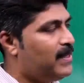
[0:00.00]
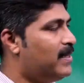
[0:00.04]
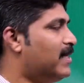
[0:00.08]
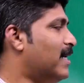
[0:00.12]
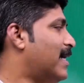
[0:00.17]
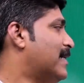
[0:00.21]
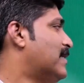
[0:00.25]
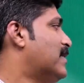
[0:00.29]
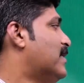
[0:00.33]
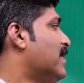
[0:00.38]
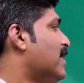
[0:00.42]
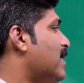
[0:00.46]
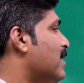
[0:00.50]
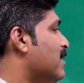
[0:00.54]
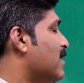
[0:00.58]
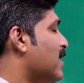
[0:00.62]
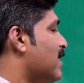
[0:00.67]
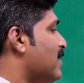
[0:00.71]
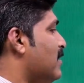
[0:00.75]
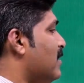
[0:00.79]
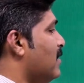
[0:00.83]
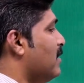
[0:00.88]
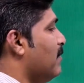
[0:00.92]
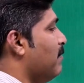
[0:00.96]
That's it.
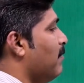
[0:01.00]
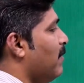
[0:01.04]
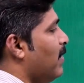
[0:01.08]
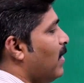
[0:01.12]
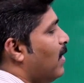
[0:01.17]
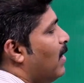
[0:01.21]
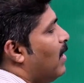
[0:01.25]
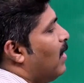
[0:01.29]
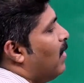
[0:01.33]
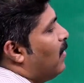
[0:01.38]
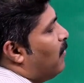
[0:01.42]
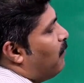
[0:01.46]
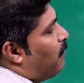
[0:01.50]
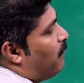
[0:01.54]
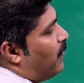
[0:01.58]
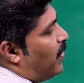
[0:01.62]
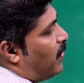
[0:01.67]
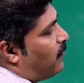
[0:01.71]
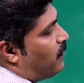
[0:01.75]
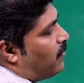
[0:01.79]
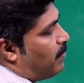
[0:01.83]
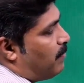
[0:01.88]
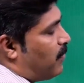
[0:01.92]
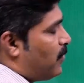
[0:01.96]
That's a simple way
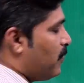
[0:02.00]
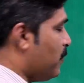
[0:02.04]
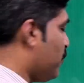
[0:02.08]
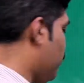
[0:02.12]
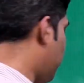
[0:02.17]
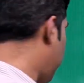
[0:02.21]
of approach